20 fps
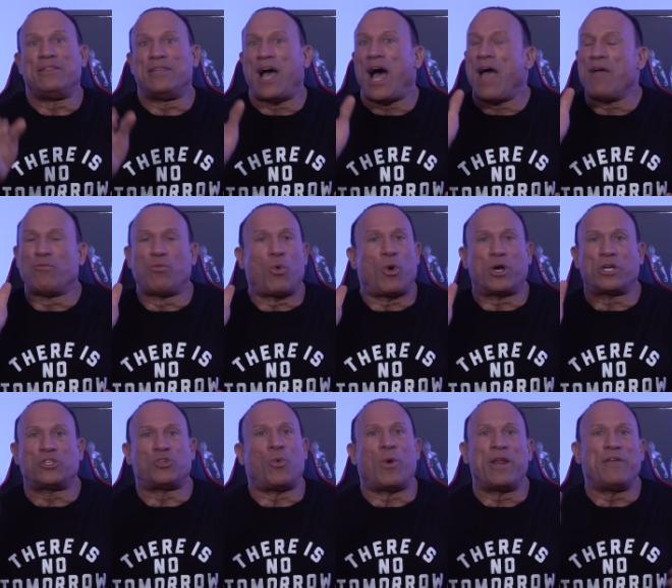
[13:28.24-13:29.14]
I
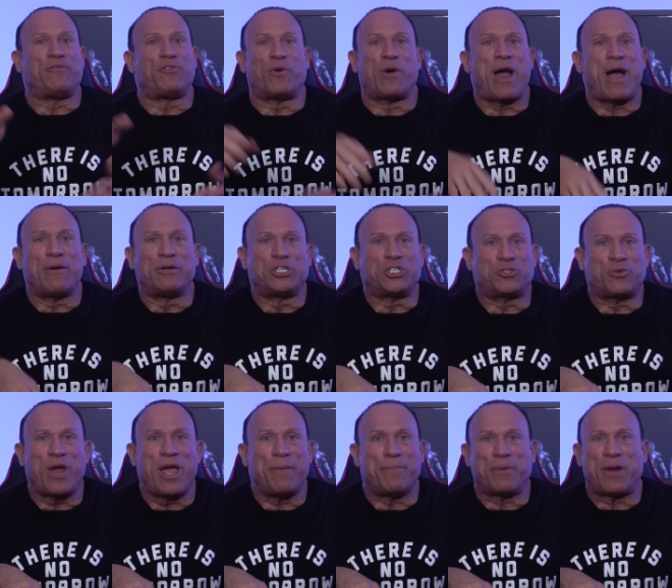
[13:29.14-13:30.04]
worked 24 hours
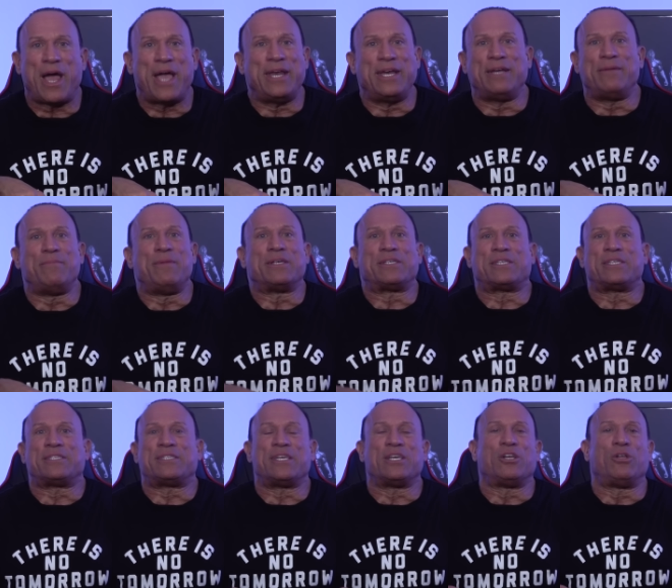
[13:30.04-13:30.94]
straight, but I didn't miss a
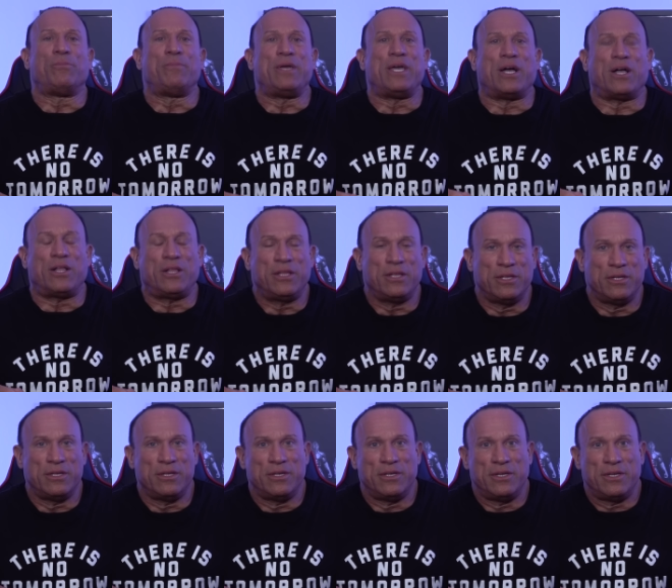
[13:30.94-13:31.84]
single meal.
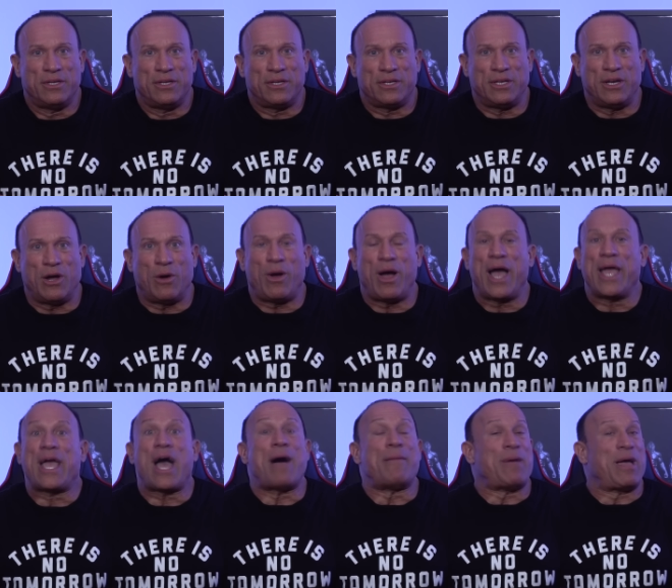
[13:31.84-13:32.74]
You know, I
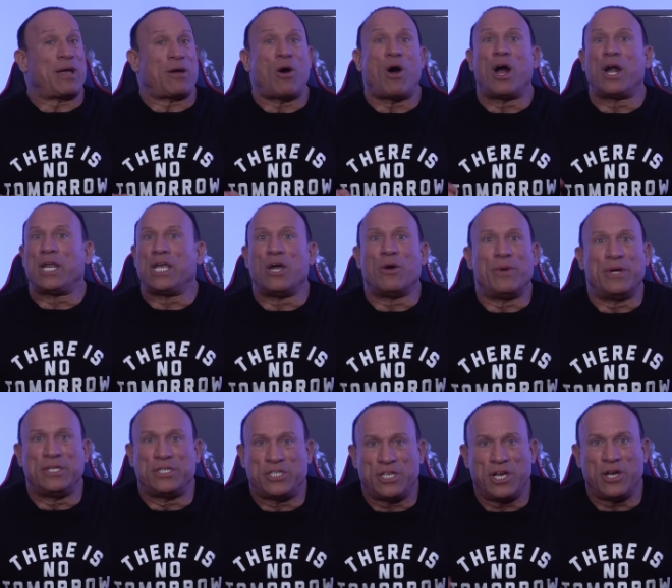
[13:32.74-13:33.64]
got my cardio
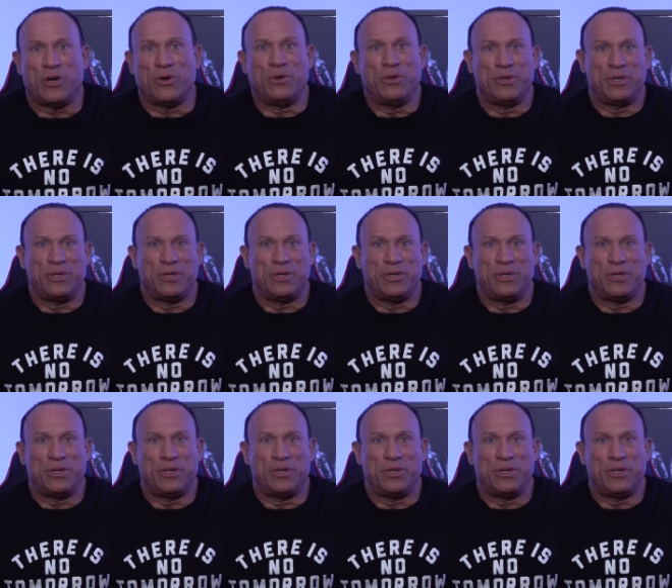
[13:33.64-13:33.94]
in too,